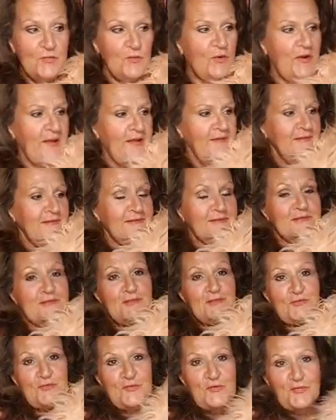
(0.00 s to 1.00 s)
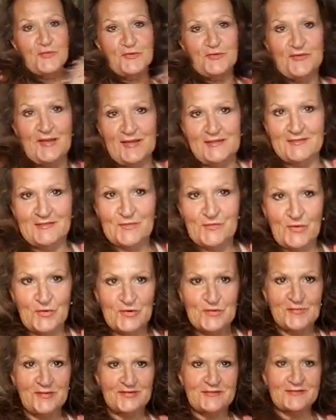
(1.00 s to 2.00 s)
winks to supersize and grow
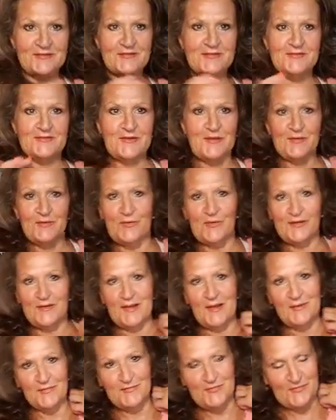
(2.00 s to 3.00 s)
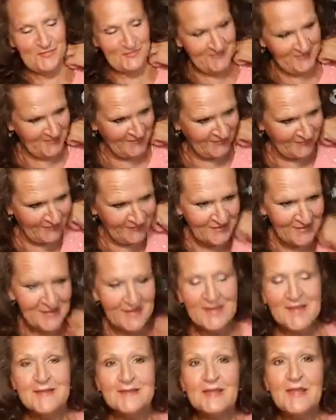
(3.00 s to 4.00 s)
your business. Sharon Horne-Ellstrom here,
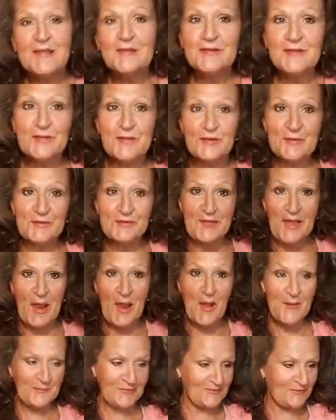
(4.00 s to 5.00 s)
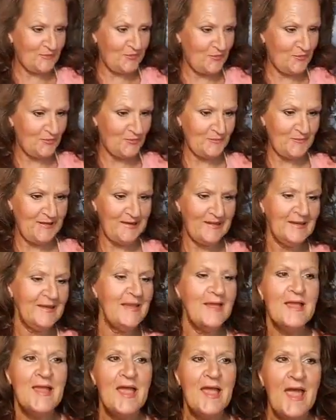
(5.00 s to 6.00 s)
taking a little nap, excuse me,
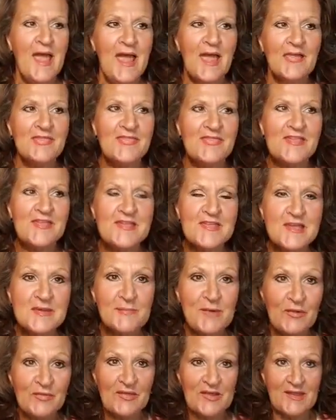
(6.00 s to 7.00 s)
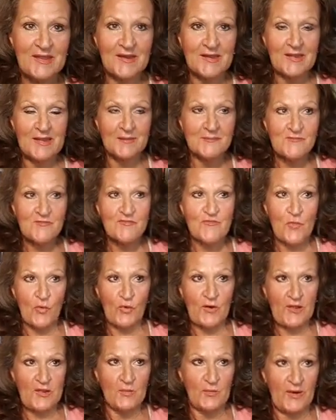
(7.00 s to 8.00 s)
and thinking about the idiom
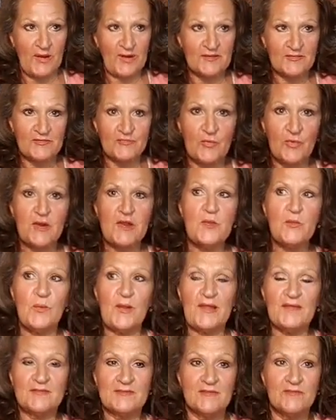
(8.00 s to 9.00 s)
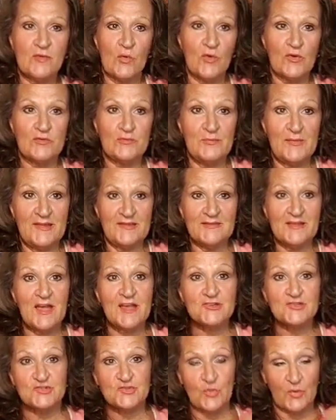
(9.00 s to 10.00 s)
40 winks. 40 winks, of course, means
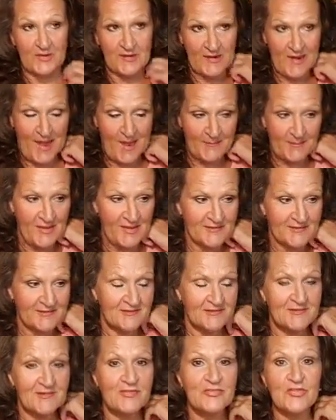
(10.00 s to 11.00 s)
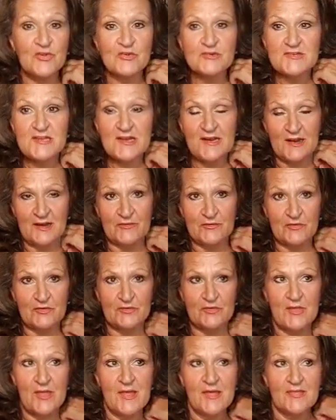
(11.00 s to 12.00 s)
a short nap. Since the
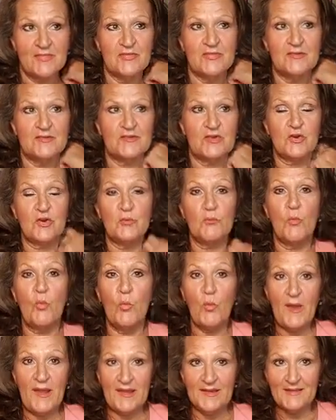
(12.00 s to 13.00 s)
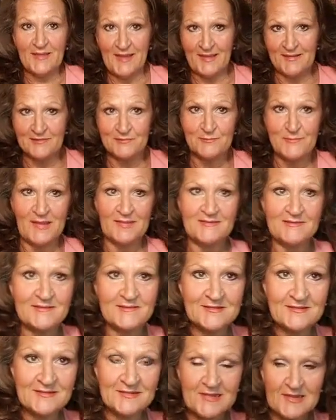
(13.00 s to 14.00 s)
1300s, the term wink has meant
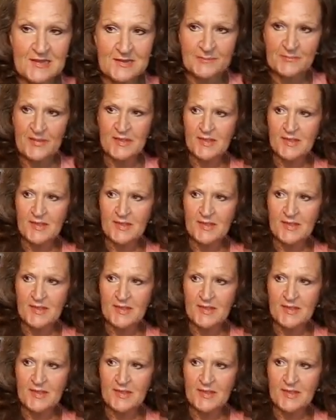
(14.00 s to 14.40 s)
sleep